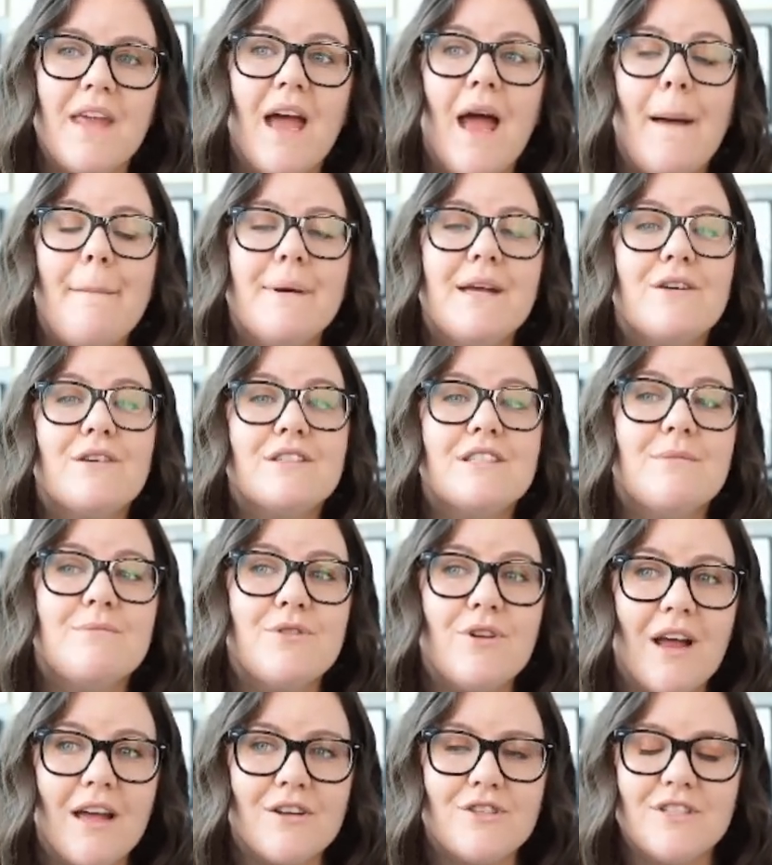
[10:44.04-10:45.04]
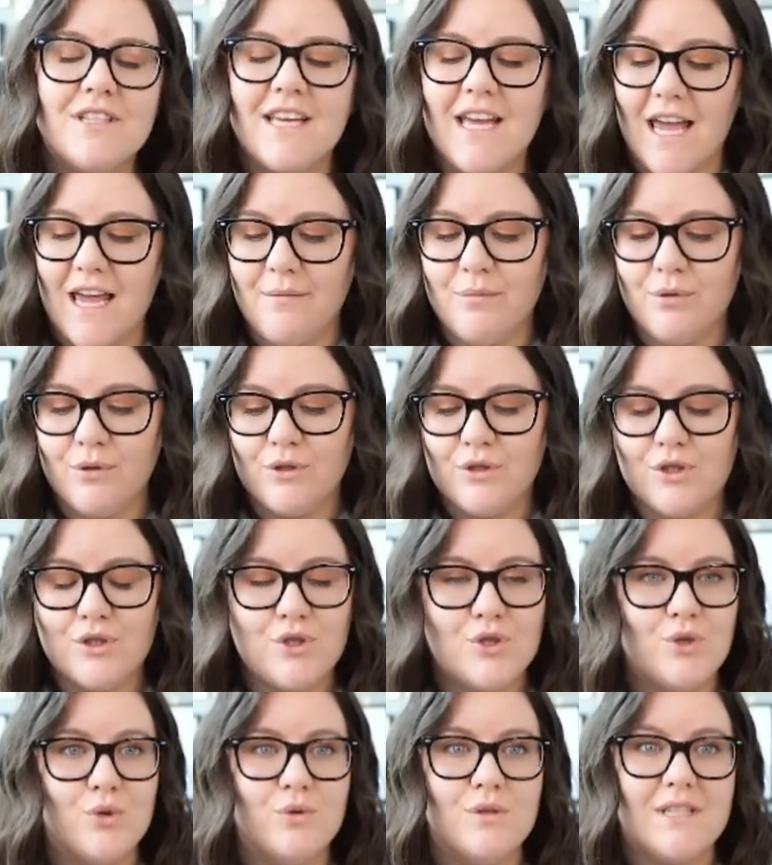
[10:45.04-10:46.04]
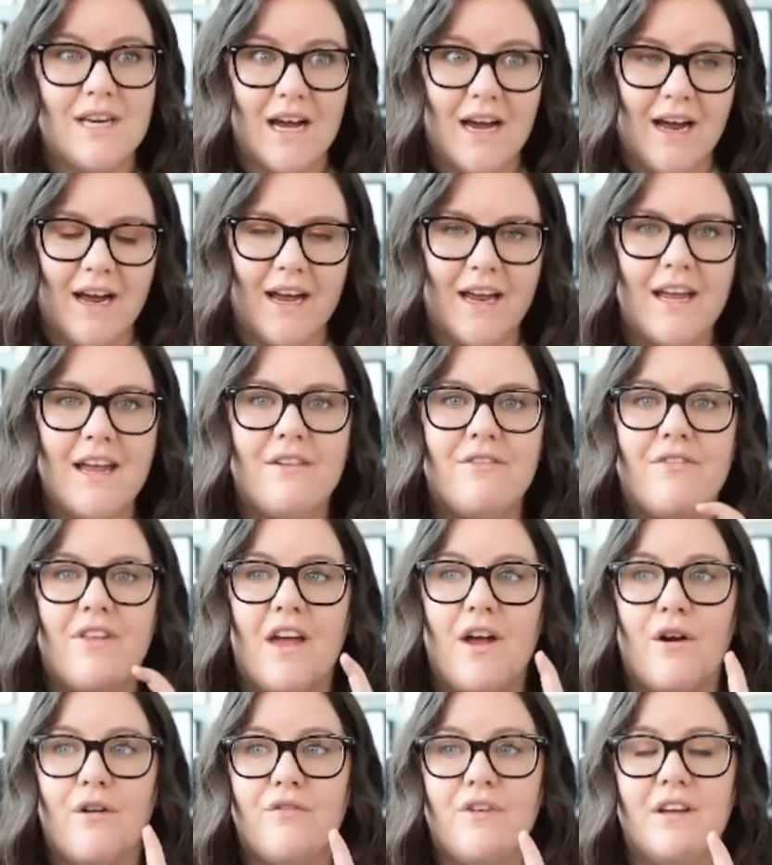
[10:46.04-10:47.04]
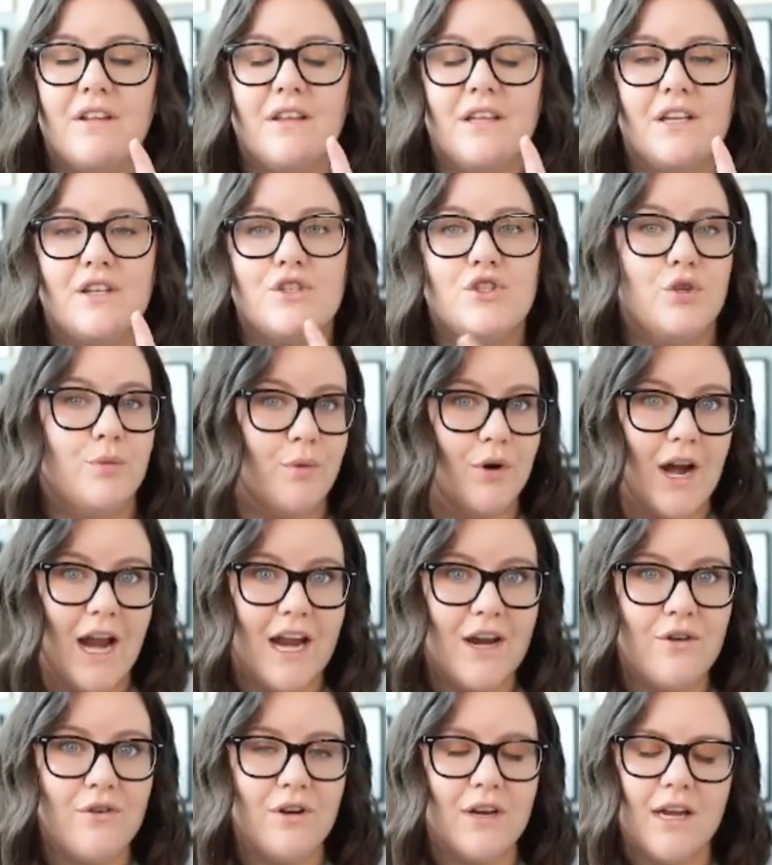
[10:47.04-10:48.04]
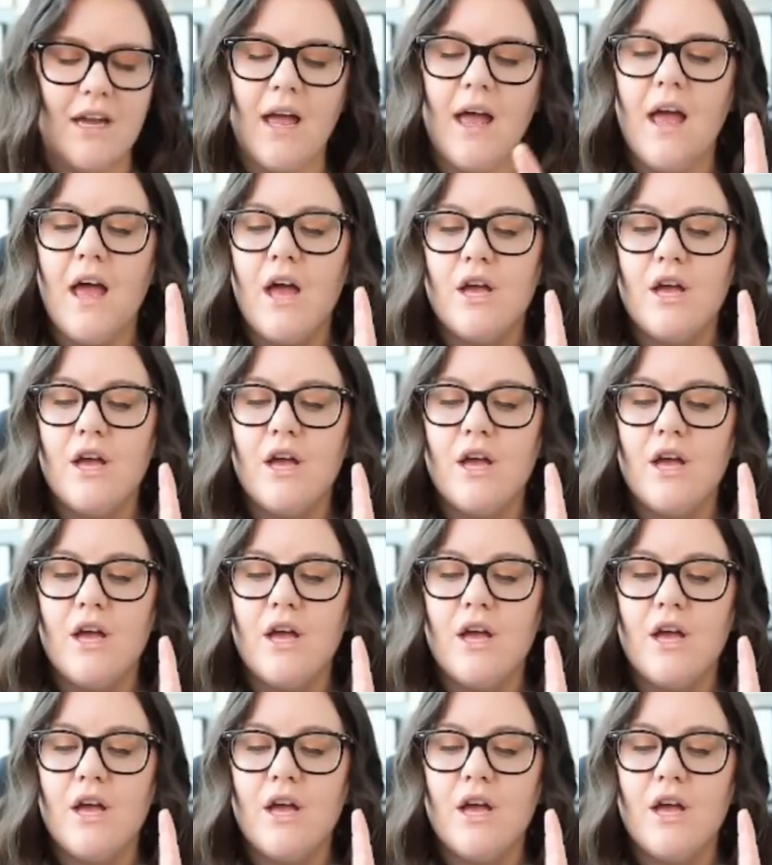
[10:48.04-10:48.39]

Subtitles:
But your Sims are actually able to die if they are feeling super angry,